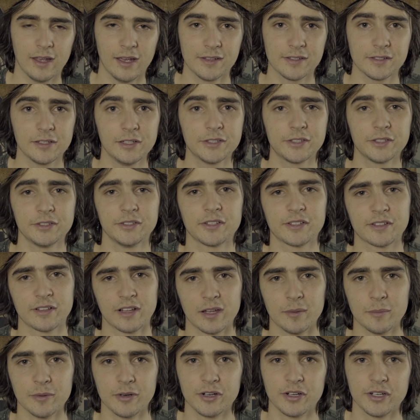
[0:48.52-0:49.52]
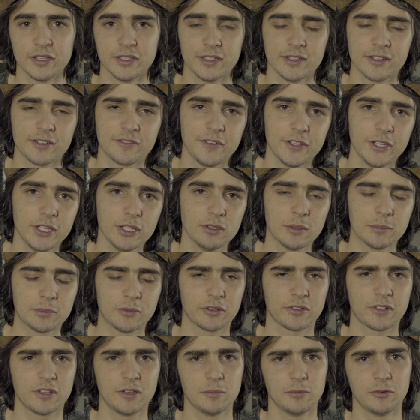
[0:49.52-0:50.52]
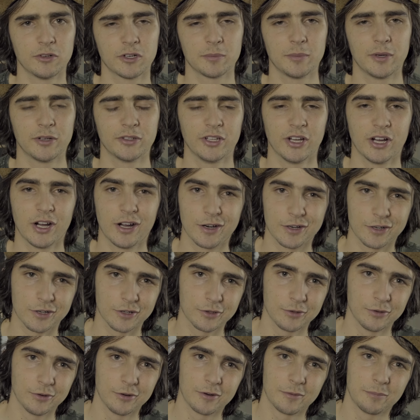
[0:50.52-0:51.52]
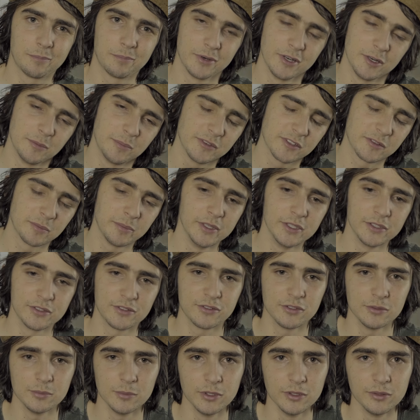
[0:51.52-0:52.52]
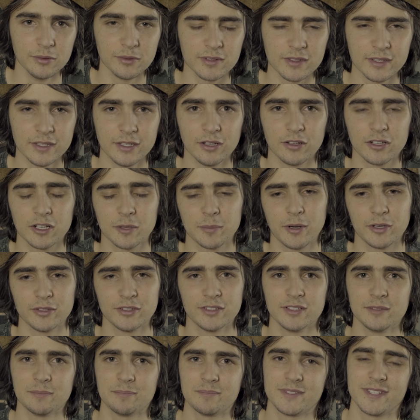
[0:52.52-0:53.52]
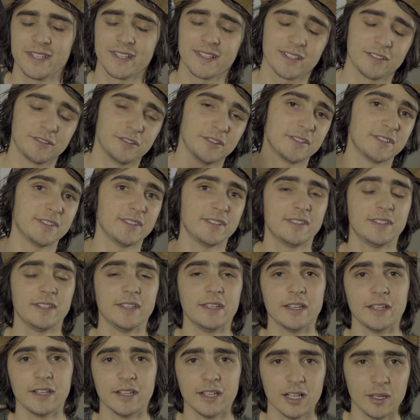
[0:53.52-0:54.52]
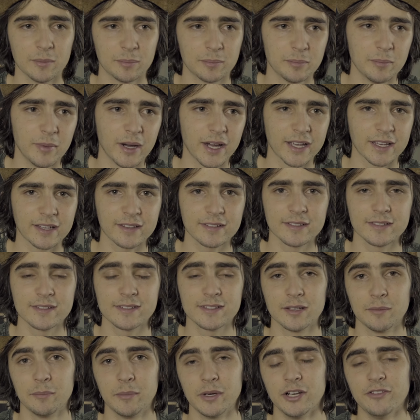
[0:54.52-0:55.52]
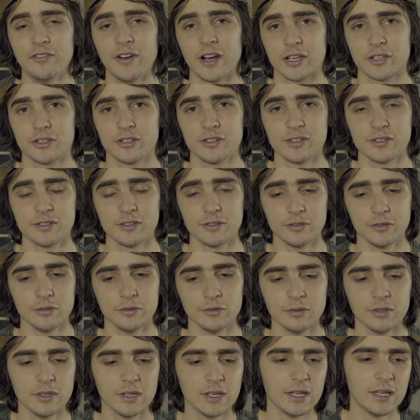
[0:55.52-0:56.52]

As a little disclaimer, in this video I'm talking more about the hardcore purpose-built sumos and not about the 600cc and up bikes that some manufacturers do.